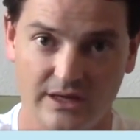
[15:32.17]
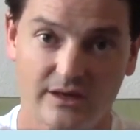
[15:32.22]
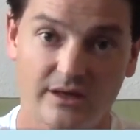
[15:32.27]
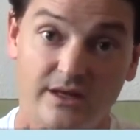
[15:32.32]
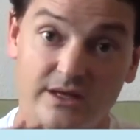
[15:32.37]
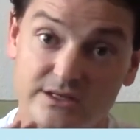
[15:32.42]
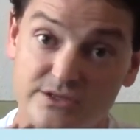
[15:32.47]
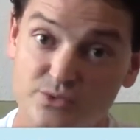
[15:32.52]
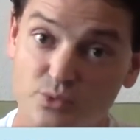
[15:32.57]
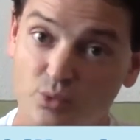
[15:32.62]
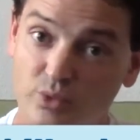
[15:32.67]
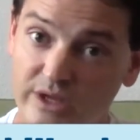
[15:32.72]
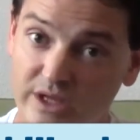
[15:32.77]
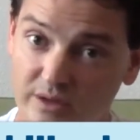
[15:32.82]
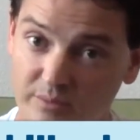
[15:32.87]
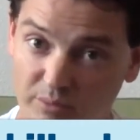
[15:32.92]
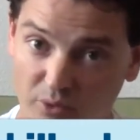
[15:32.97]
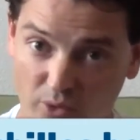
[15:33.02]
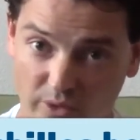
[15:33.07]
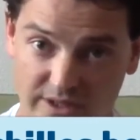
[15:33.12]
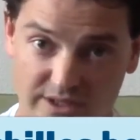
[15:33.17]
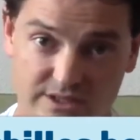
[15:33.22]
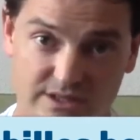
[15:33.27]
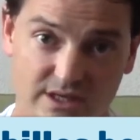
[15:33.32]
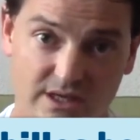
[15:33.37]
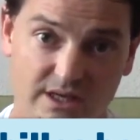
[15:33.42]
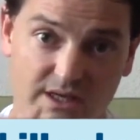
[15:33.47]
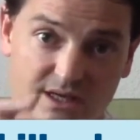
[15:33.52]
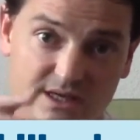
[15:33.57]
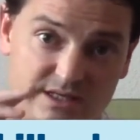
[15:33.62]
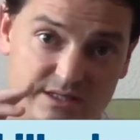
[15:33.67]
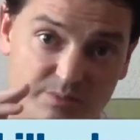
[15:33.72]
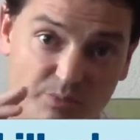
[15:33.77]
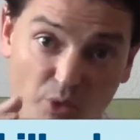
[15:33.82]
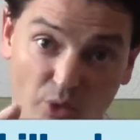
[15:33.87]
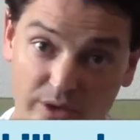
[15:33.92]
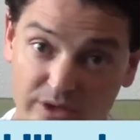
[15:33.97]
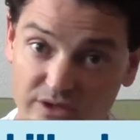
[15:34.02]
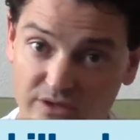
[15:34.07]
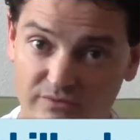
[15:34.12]
His weak point, his
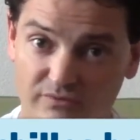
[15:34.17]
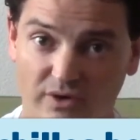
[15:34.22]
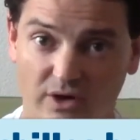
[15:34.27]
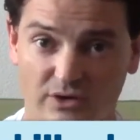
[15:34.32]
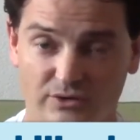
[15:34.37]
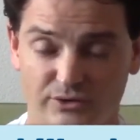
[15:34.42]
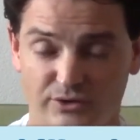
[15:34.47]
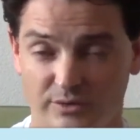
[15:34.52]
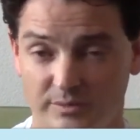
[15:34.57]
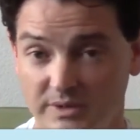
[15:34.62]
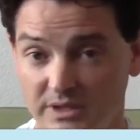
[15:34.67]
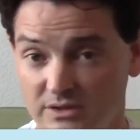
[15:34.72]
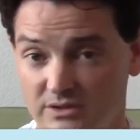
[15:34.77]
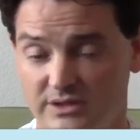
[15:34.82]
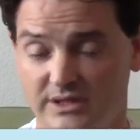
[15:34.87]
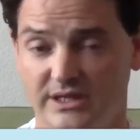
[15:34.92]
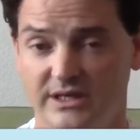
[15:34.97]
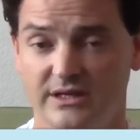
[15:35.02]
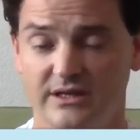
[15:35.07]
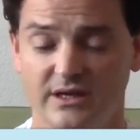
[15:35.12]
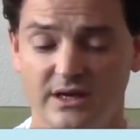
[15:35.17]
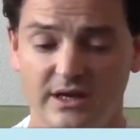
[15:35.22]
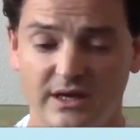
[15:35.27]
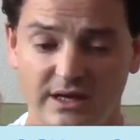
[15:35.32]
point of vulnerability